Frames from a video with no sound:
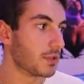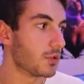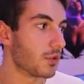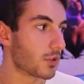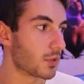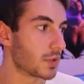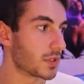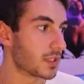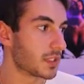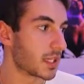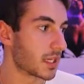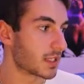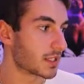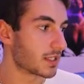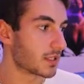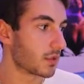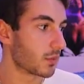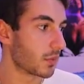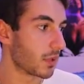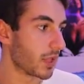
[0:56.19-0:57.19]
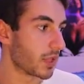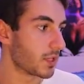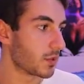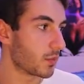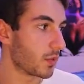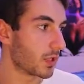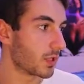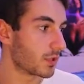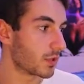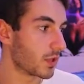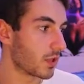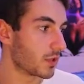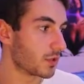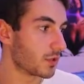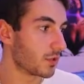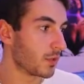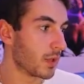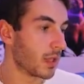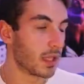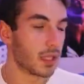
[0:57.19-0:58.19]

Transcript: 2-3-6, the play you want to go to